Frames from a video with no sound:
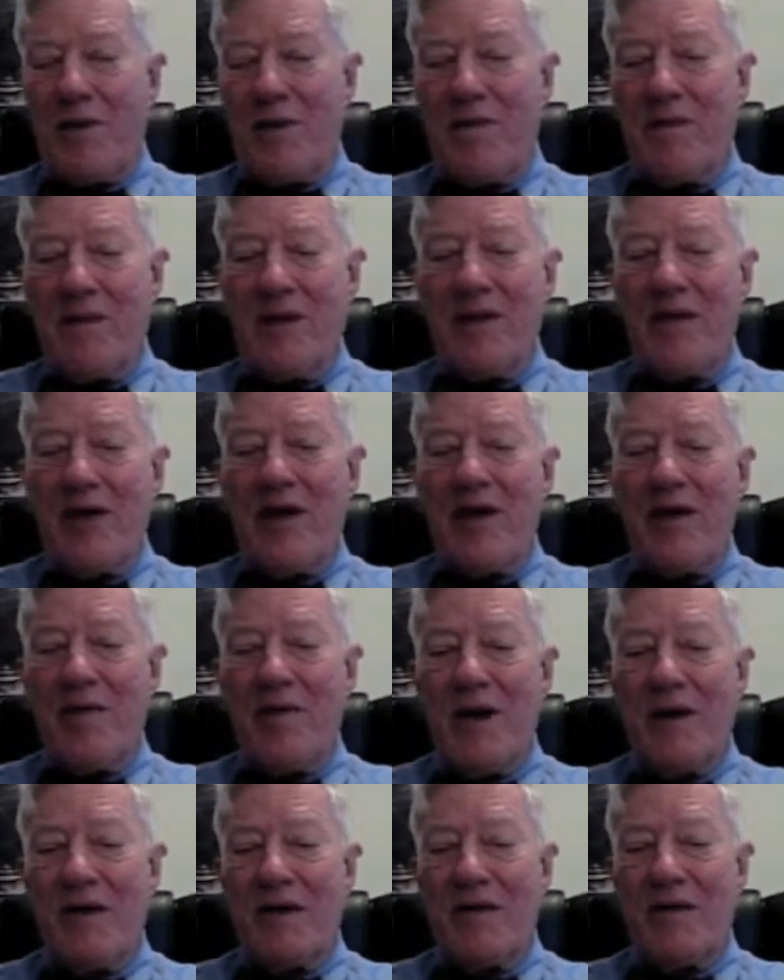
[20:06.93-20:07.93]
And think
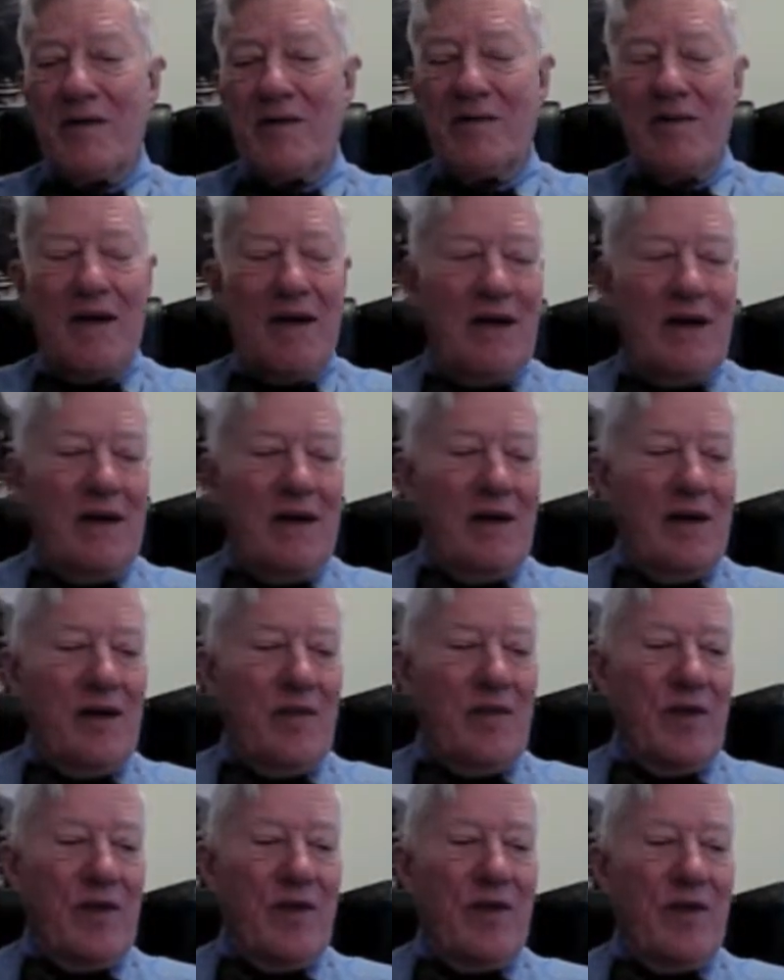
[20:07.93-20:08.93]
about the
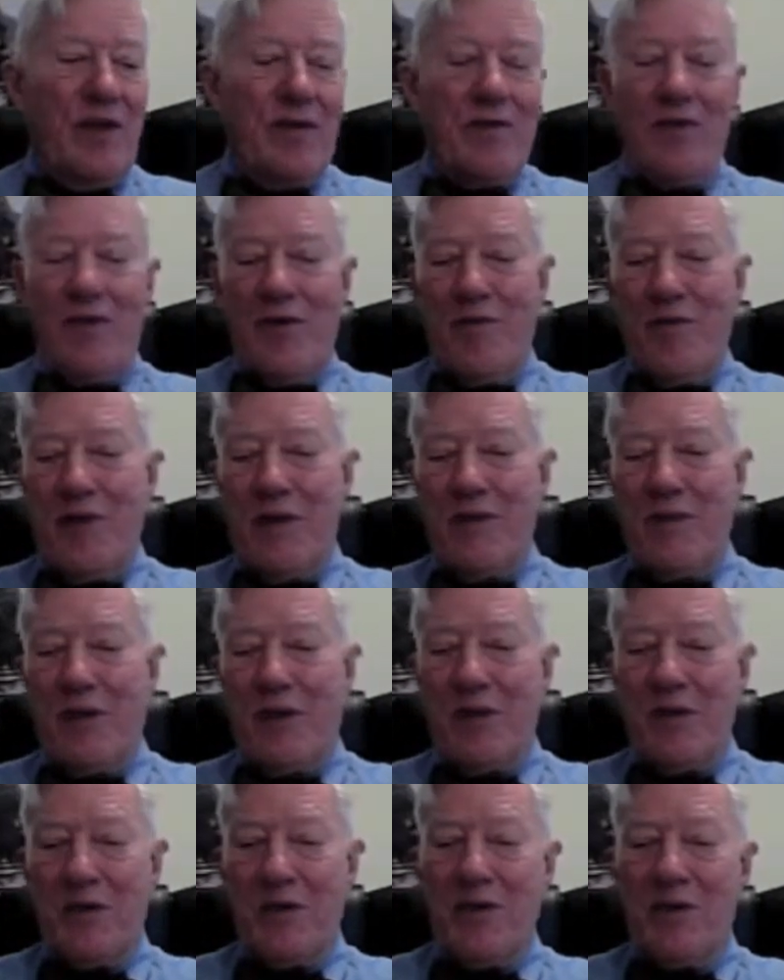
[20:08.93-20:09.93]
number of people
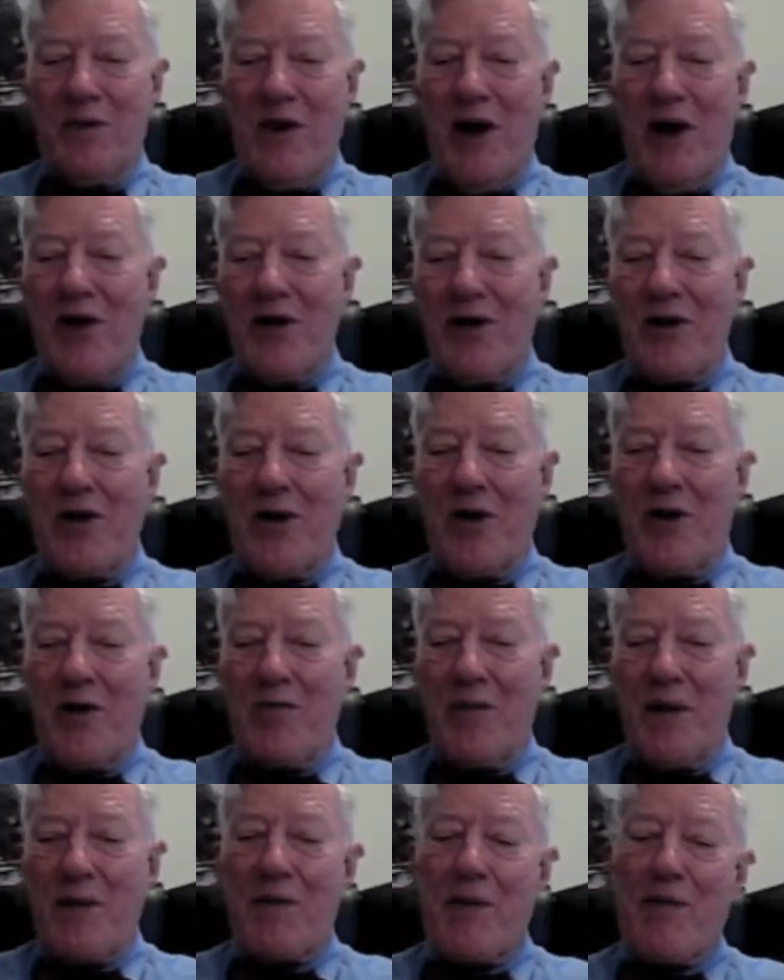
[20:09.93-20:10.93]
who honored Claude
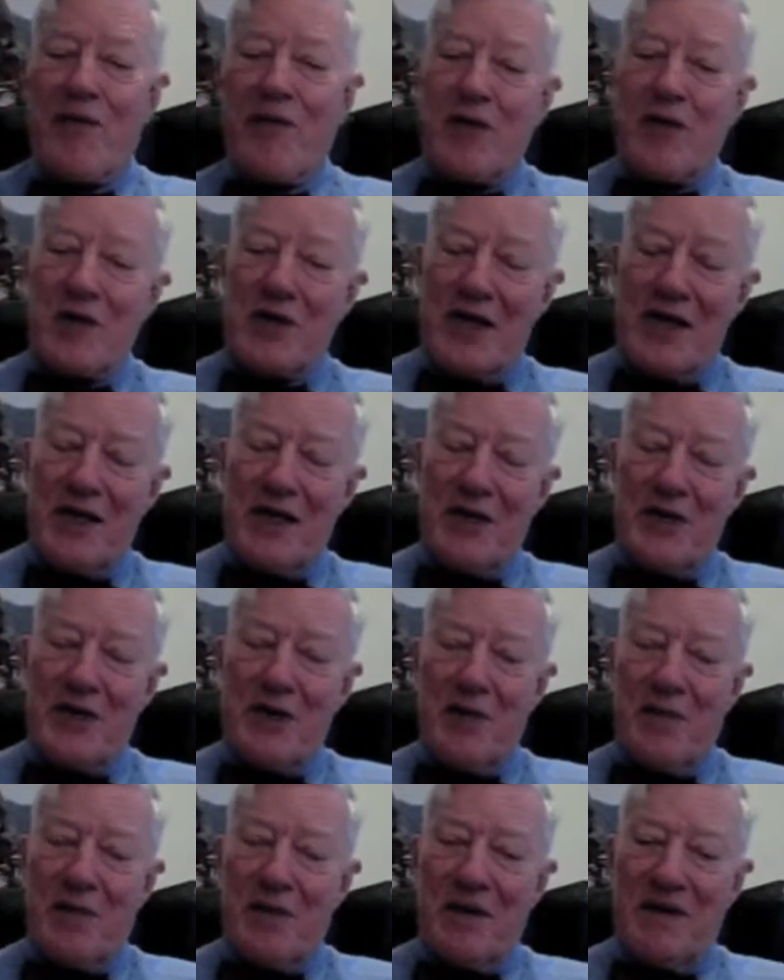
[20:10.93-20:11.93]
Pepper for his leadership
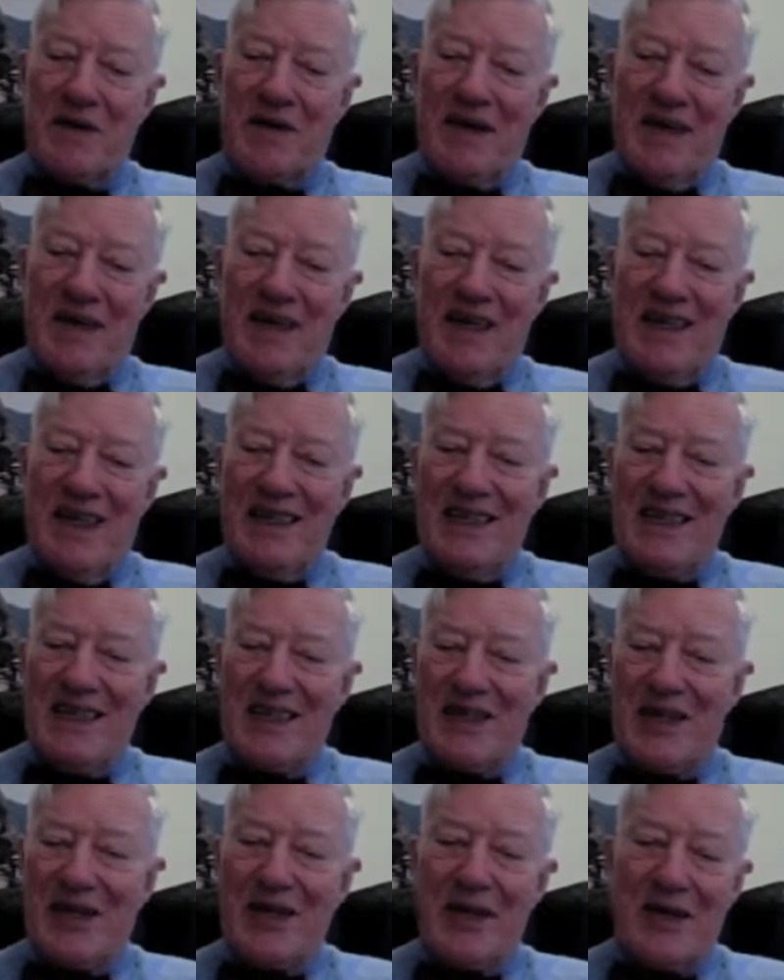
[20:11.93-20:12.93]
in this
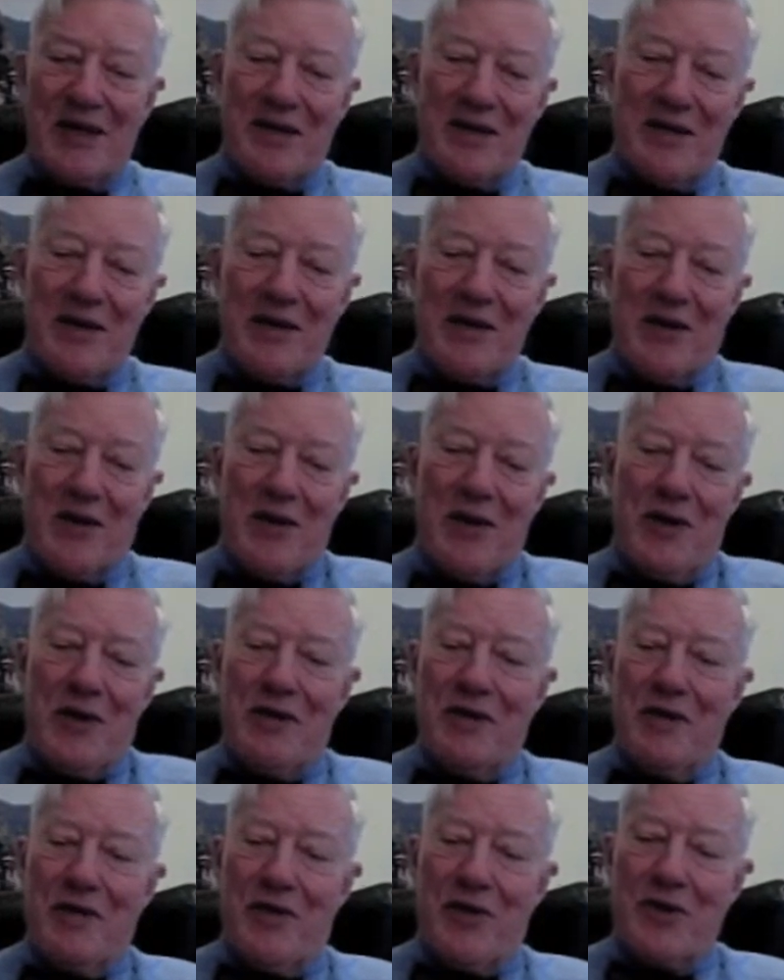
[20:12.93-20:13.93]
area, including
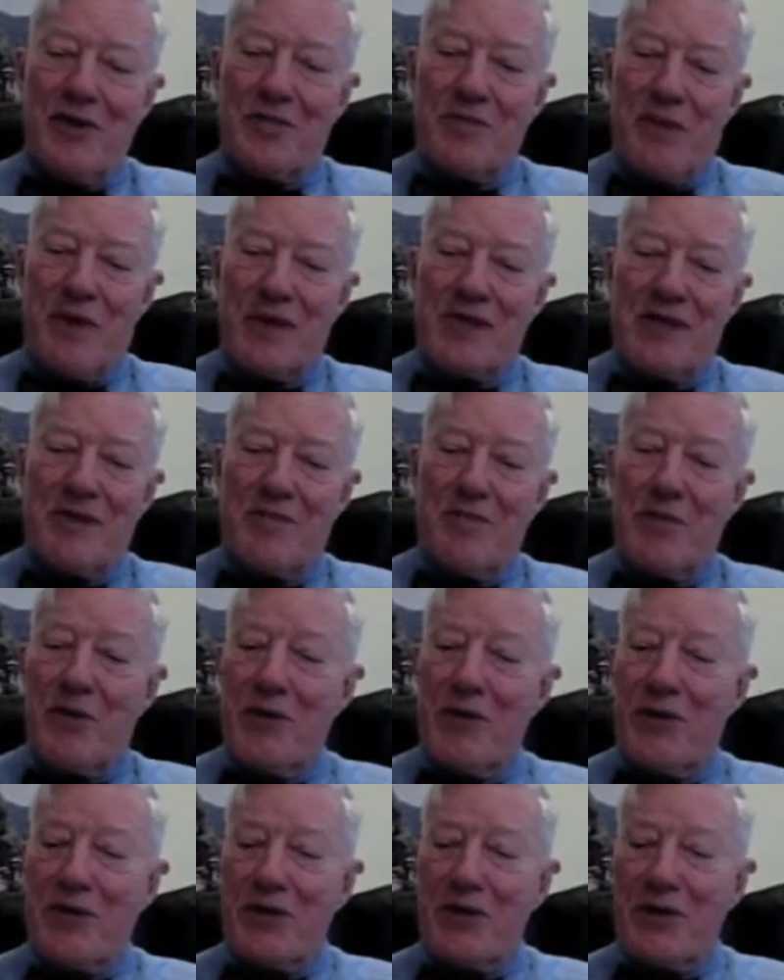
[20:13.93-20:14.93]
the first President Bush,
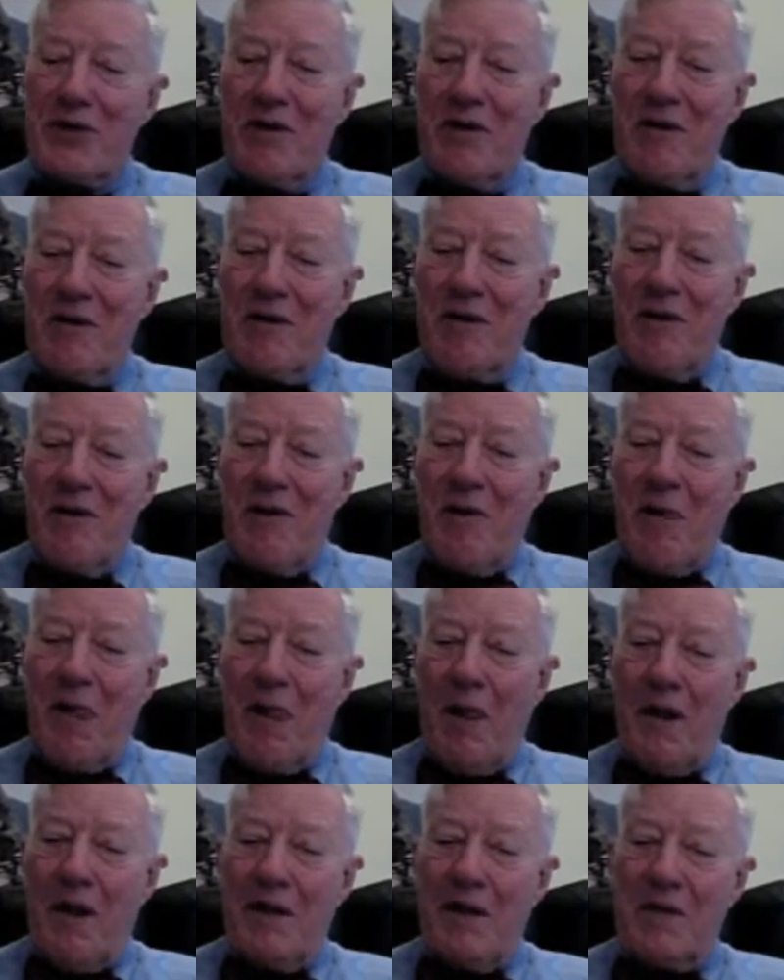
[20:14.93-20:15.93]

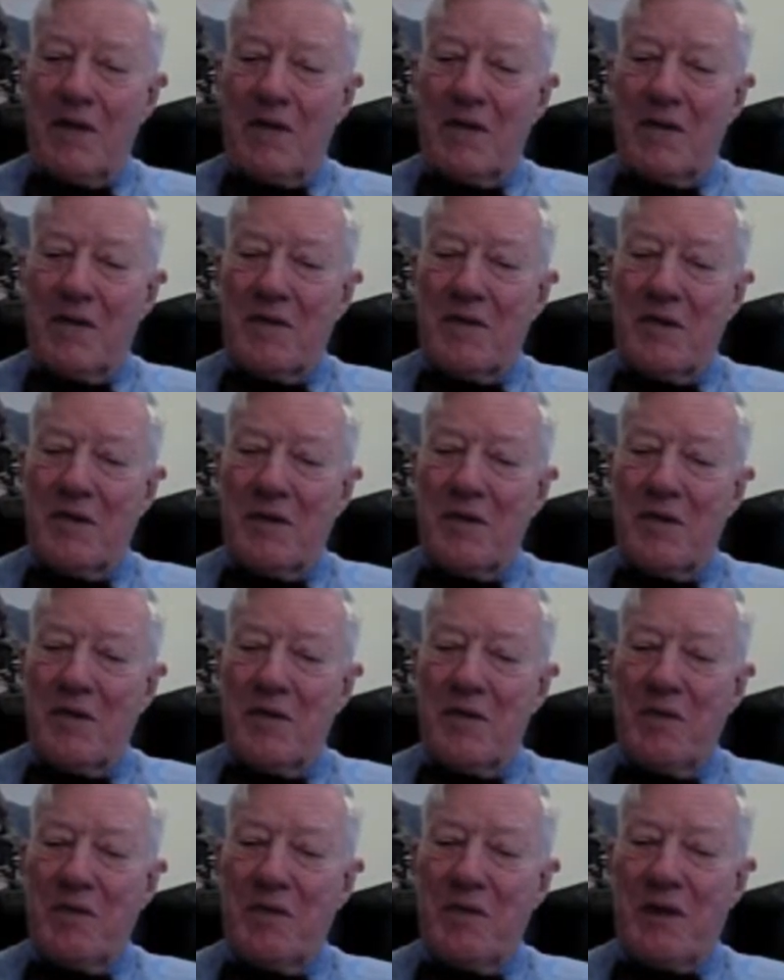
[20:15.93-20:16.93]
who
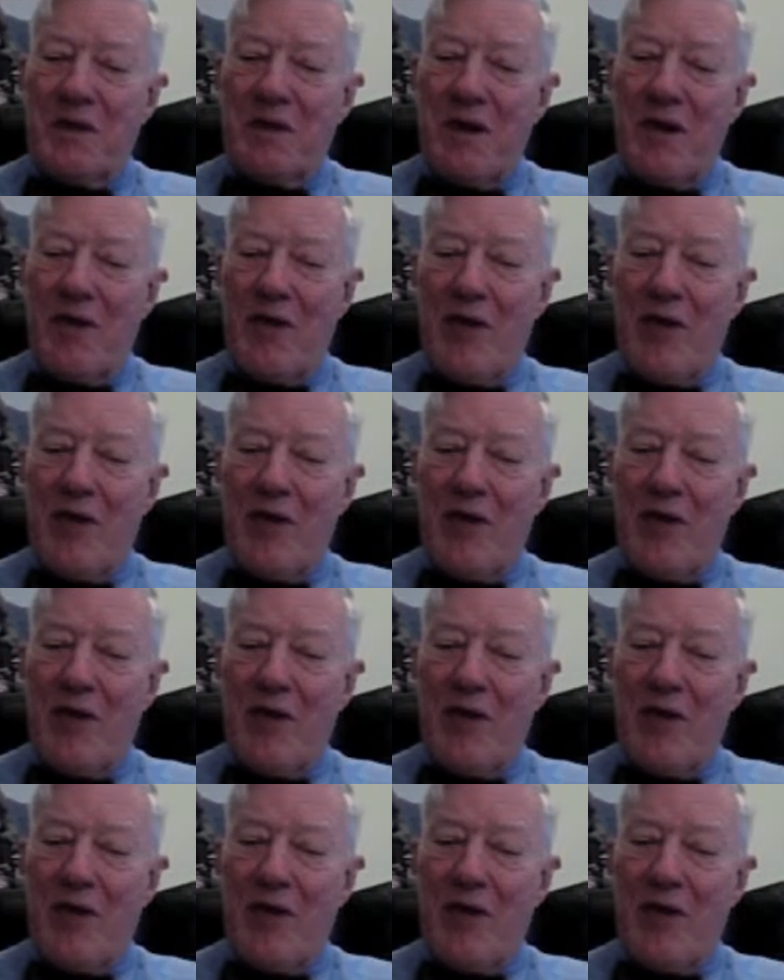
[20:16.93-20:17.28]
I think